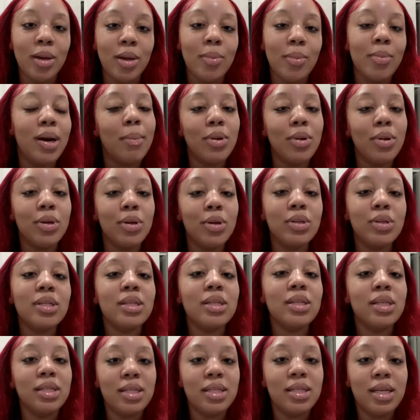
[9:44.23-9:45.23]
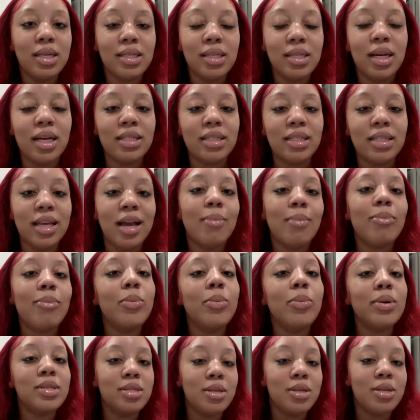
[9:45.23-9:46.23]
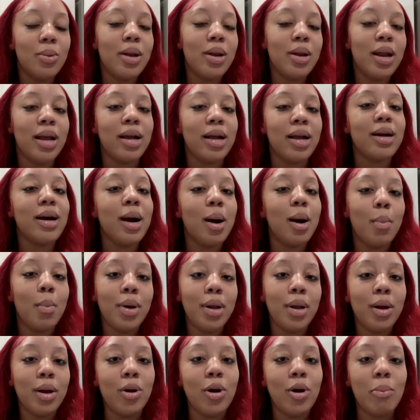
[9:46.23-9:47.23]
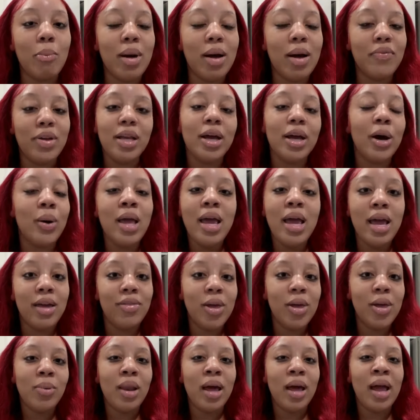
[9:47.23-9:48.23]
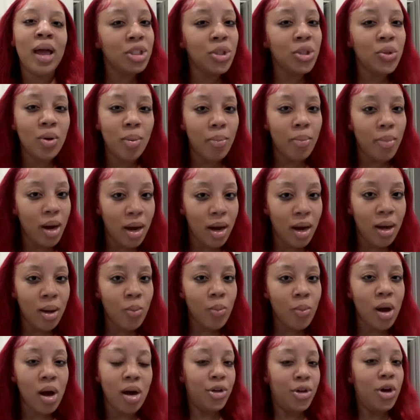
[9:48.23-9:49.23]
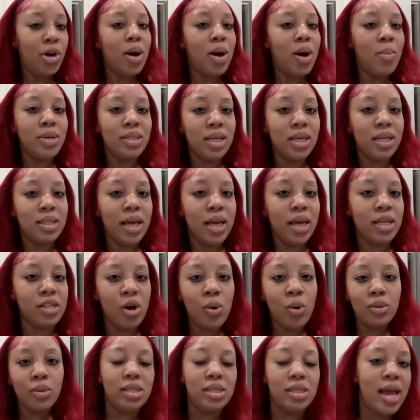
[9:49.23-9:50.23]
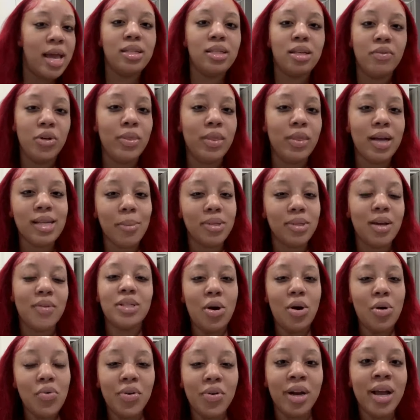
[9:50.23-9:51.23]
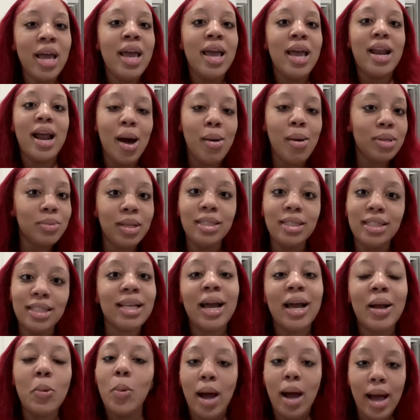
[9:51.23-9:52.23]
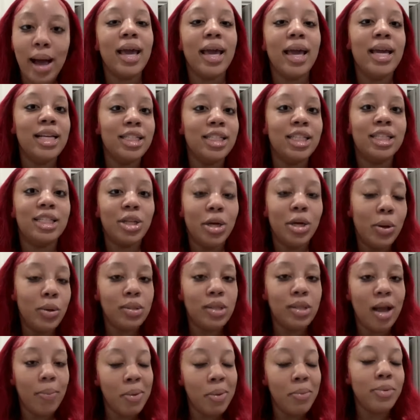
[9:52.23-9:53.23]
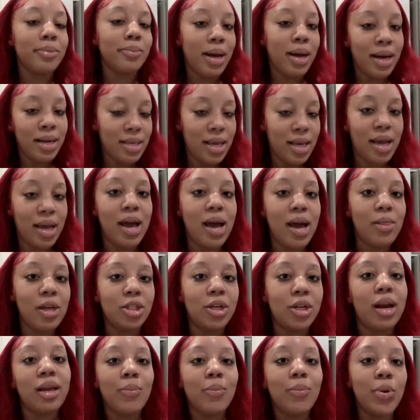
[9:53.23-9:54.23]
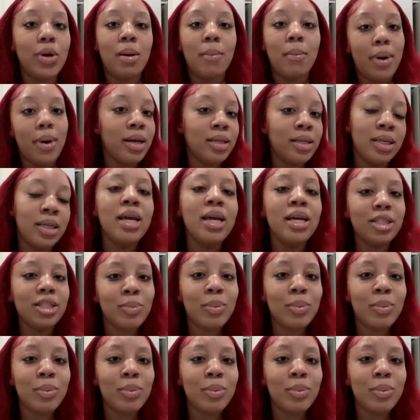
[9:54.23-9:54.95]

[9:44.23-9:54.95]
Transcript: But I'm using this as an example. But someone had commented on my video and they were like, You a mom, you're a mom of six kids. Those days of doing that type of stuff is over. And I was really just like, wow. But it's like it just shows like people's mindset and how they try to keep you in a box.